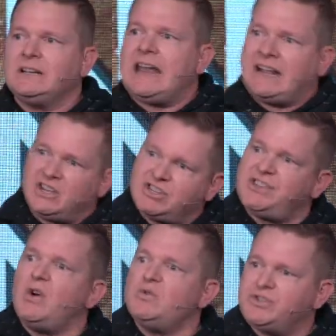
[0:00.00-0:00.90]
like a
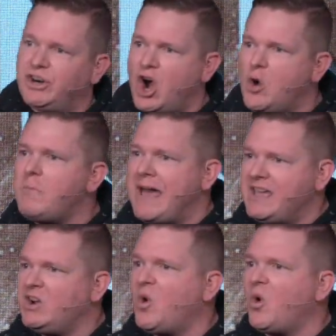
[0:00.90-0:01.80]
soldier
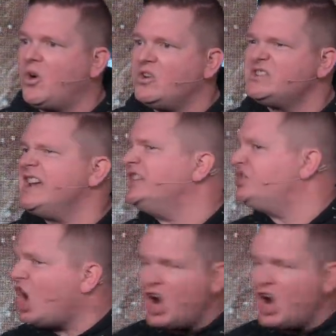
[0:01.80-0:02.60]
obeying orders. It